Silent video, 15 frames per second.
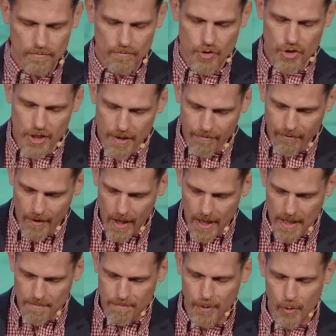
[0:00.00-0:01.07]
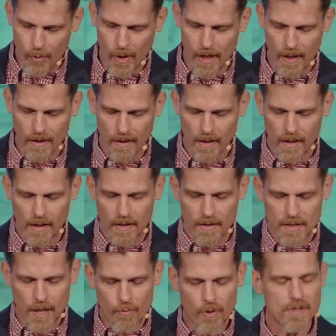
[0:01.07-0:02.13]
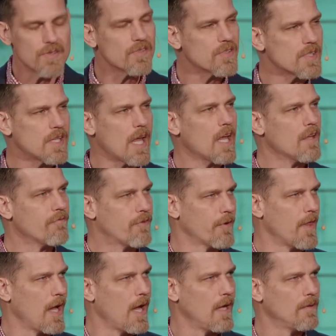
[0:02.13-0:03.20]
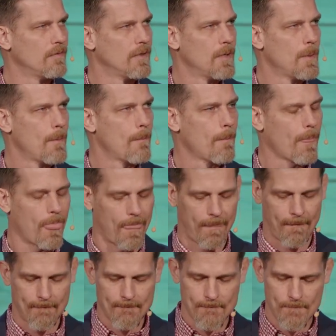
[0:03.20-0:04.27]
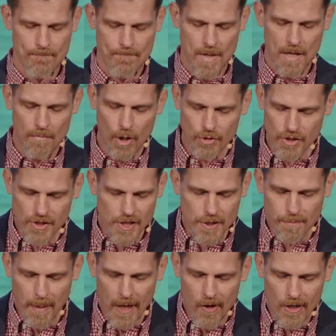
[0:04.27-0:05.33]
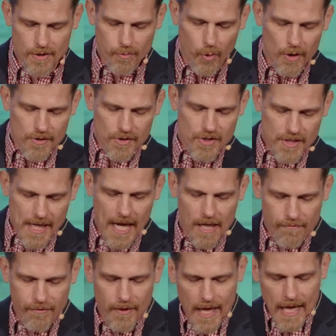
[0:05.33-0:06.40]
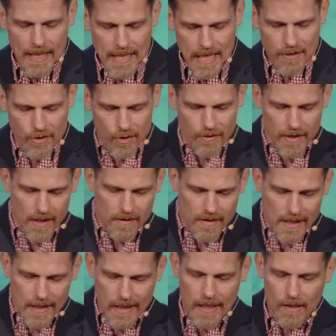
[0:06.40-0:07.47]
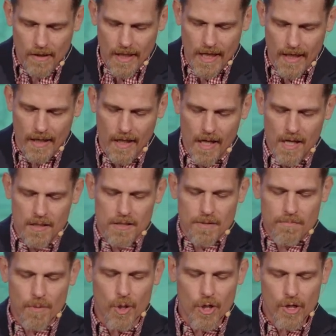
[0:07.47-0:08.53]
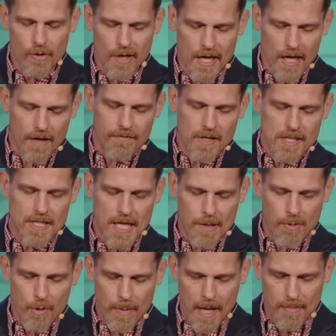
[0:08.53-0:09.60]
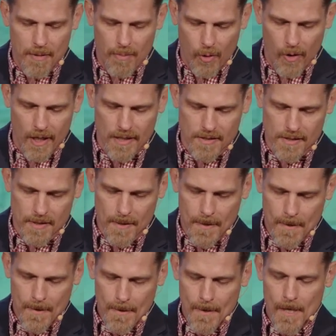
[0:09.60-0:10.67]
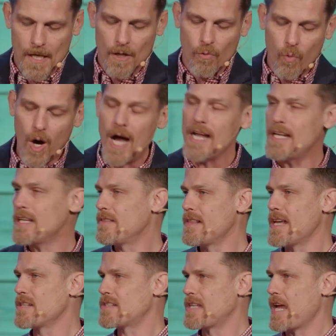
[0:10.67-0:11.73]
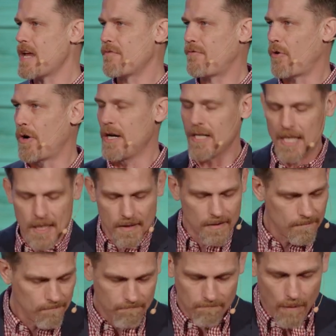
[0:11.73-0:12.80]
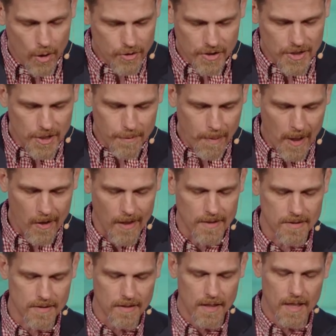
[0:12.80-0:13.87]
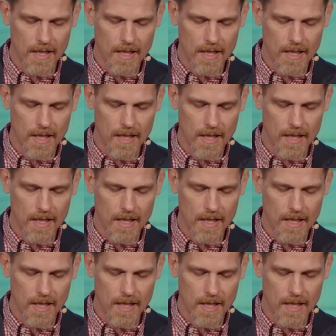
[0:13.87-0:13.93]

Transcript: Shifra and Puah, they wouldn't stand for that. And Moses' parents wouldn't stand for that either the, the killing, the murdering of these Hebrew baby boys. Why didn't they stand for it? Moses' parents.